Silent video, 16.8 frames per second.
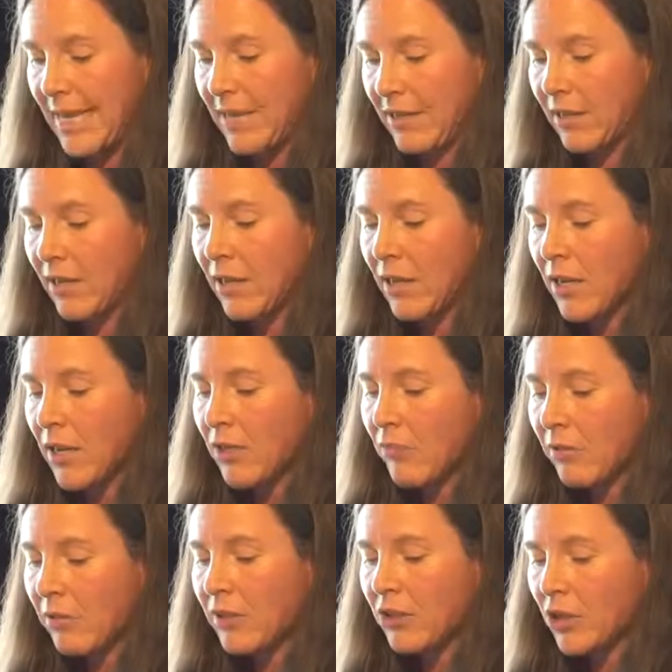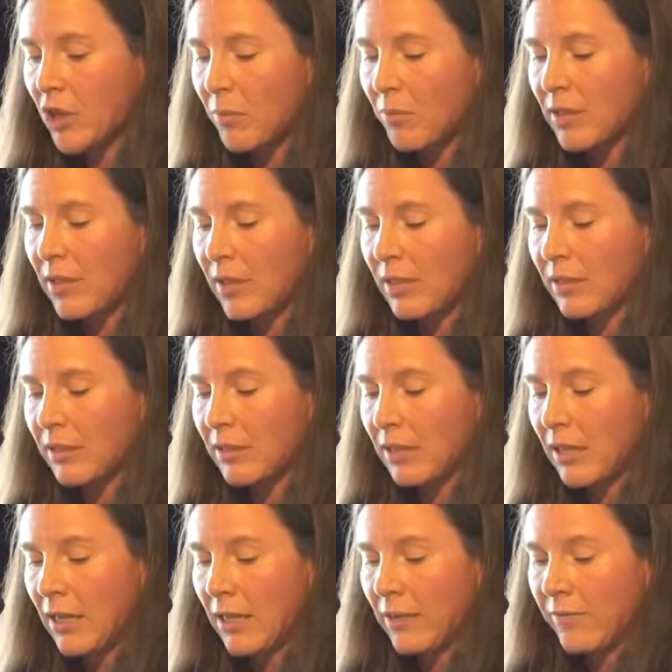in with a
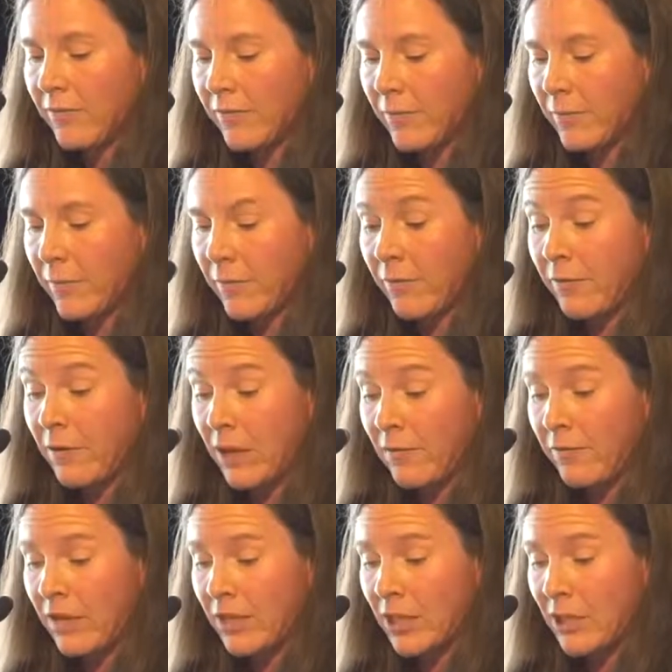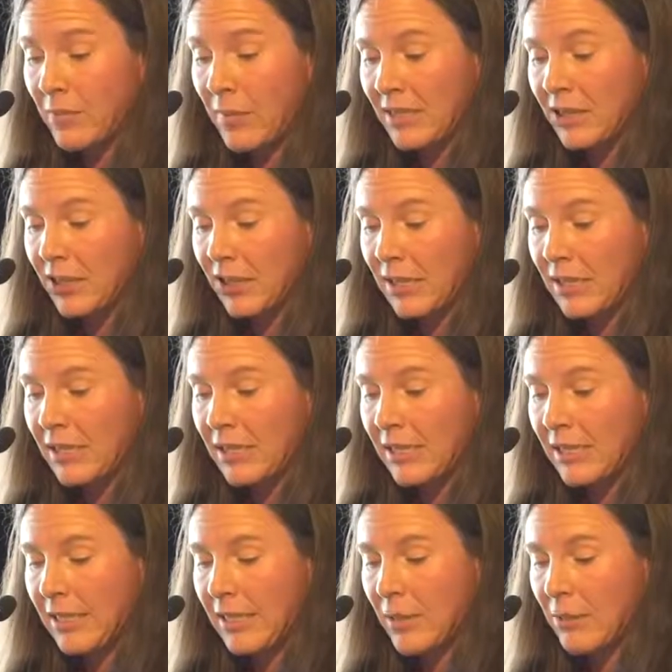dominant firefighting
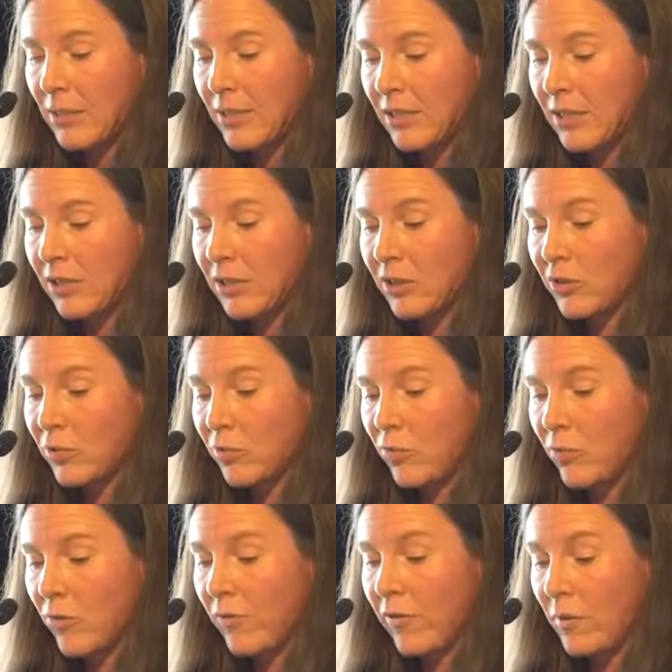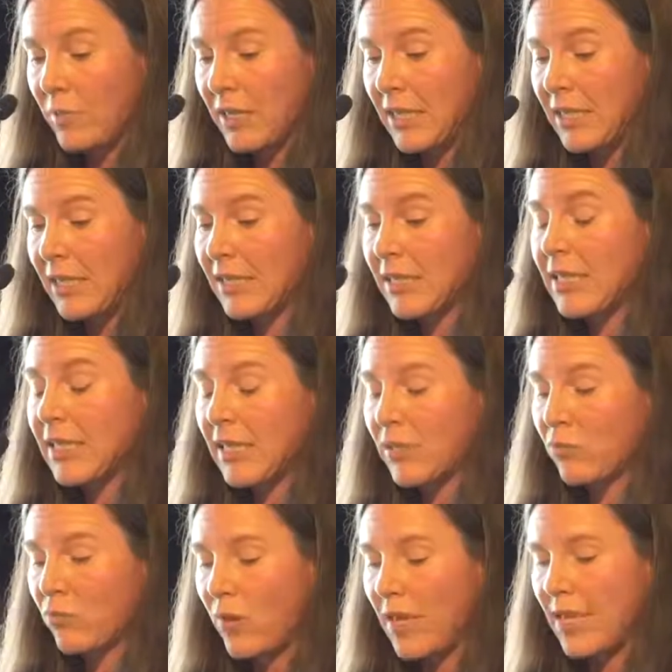masculinity that positions femininity
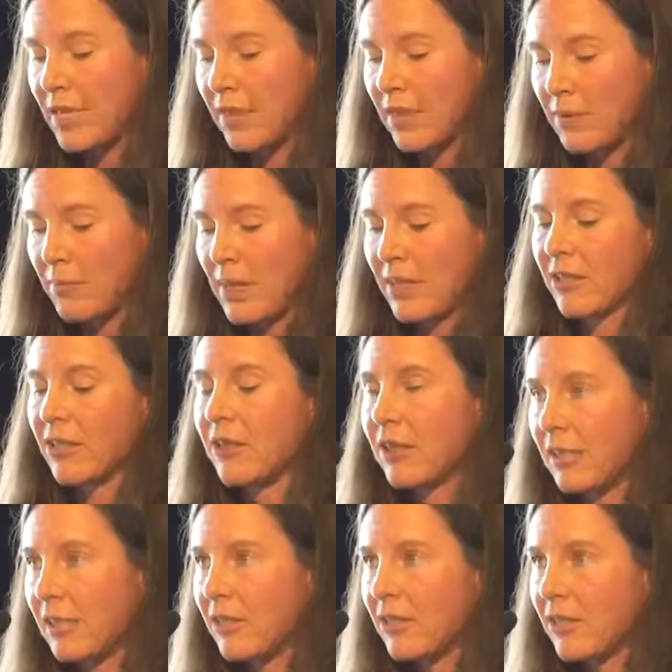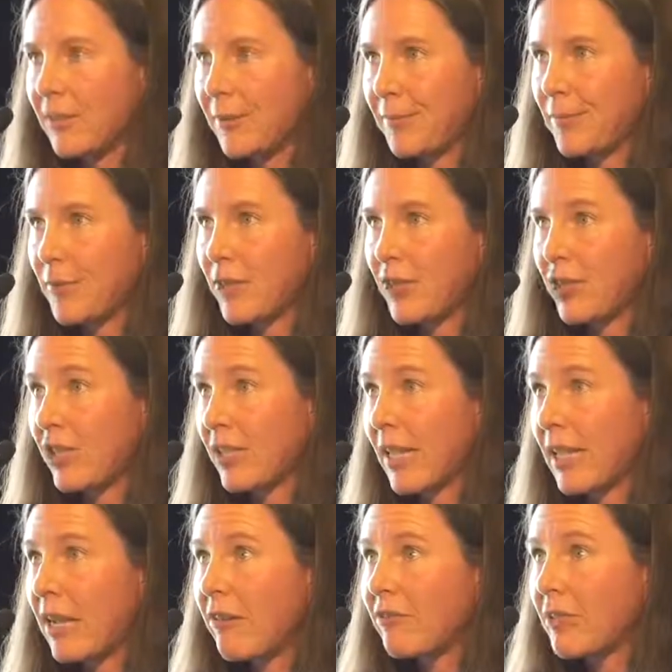as weaker than masculinity. So she's
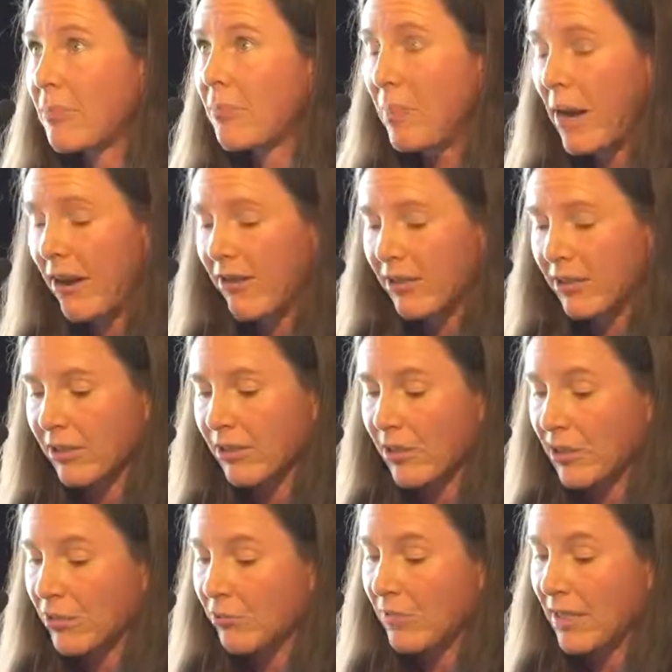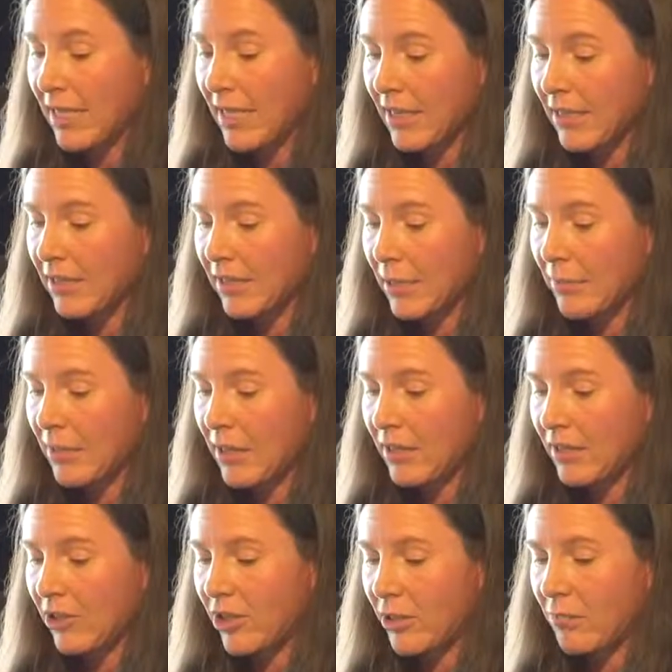saying, I was embarrassed because we giggled a
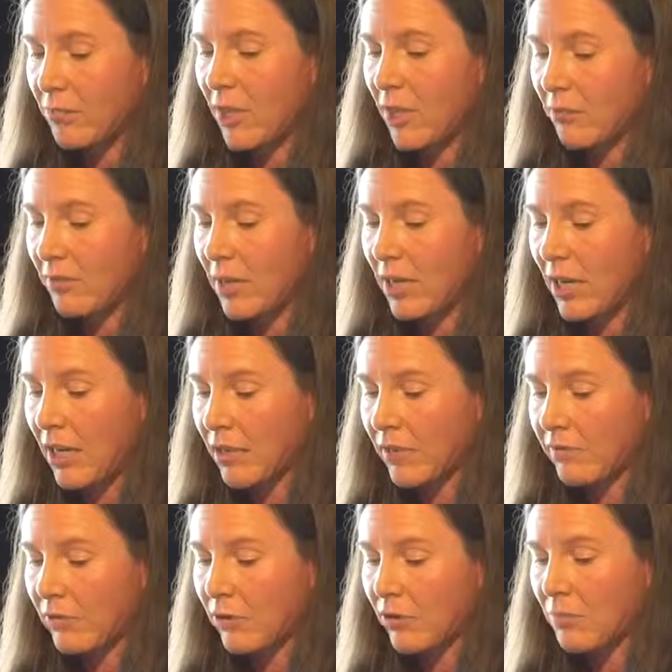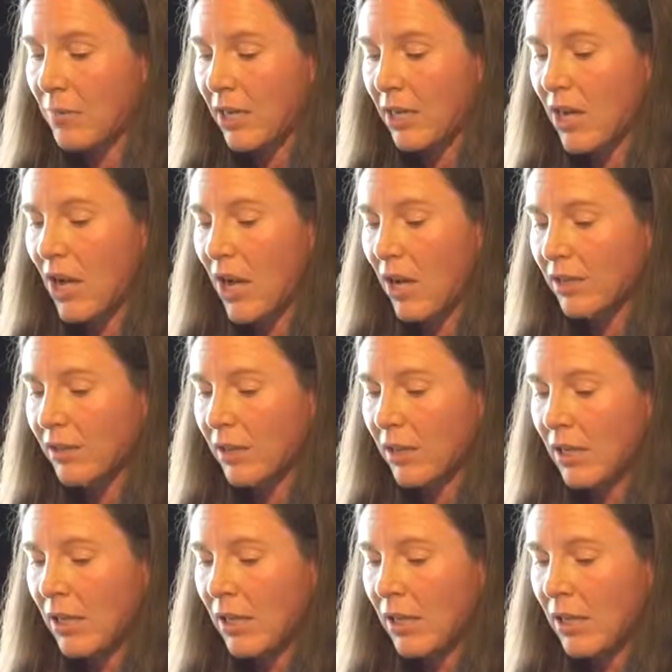bit and she made me kind of lose my guard.